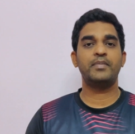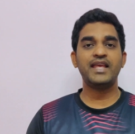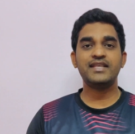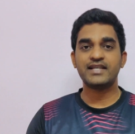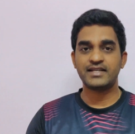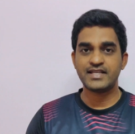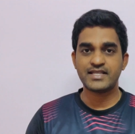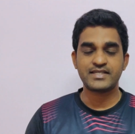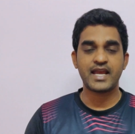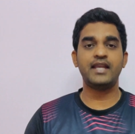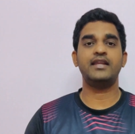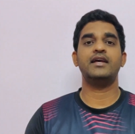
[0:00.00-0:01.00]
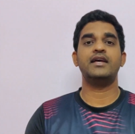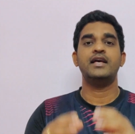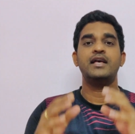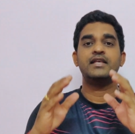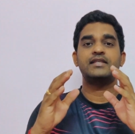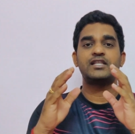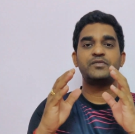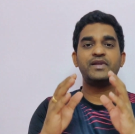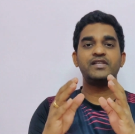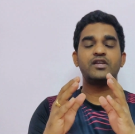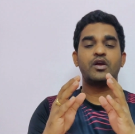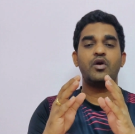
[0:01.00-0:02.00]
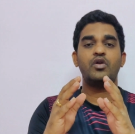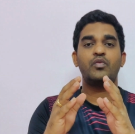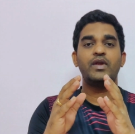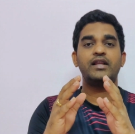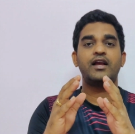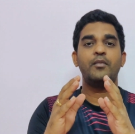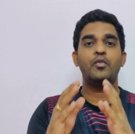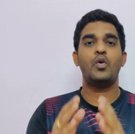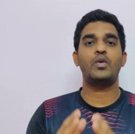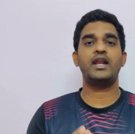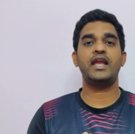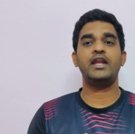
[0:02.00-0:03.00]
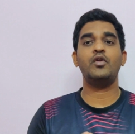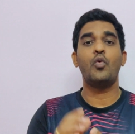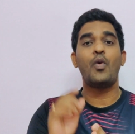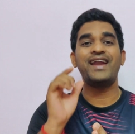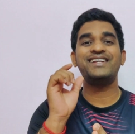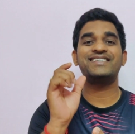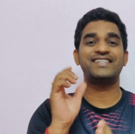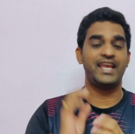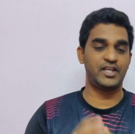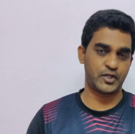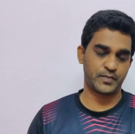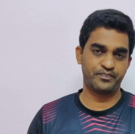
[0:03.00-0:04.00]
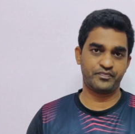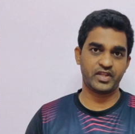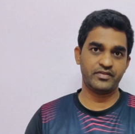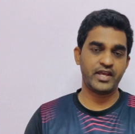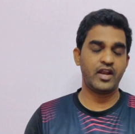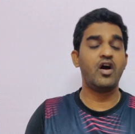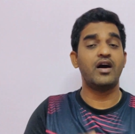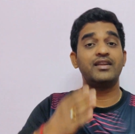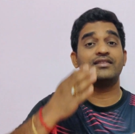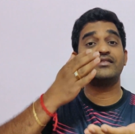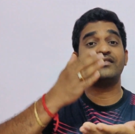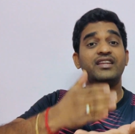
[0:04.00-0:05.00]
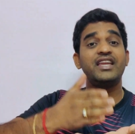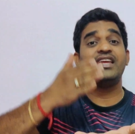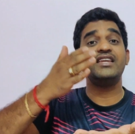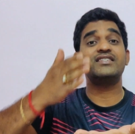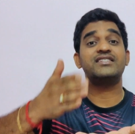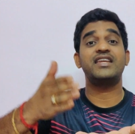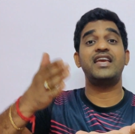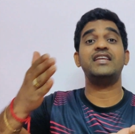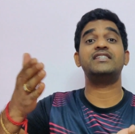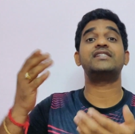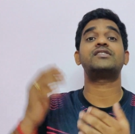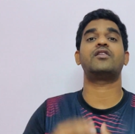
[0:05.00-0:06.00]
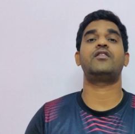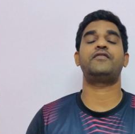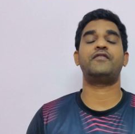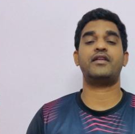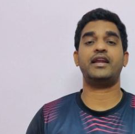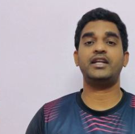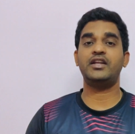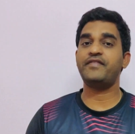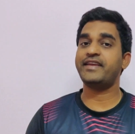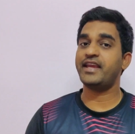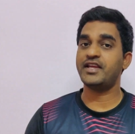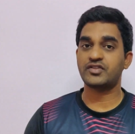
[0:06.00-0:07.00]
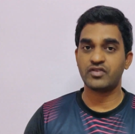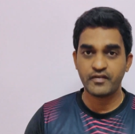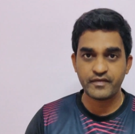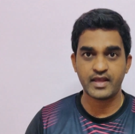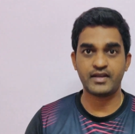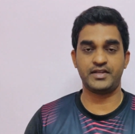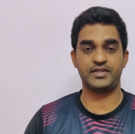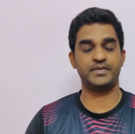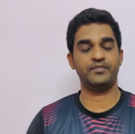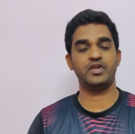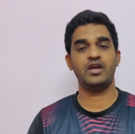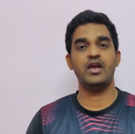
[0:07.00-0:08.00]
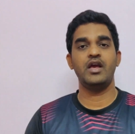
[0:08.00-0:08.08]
Please understand, suspense account will come only in one stage. There are 3 stages of rectification of errors.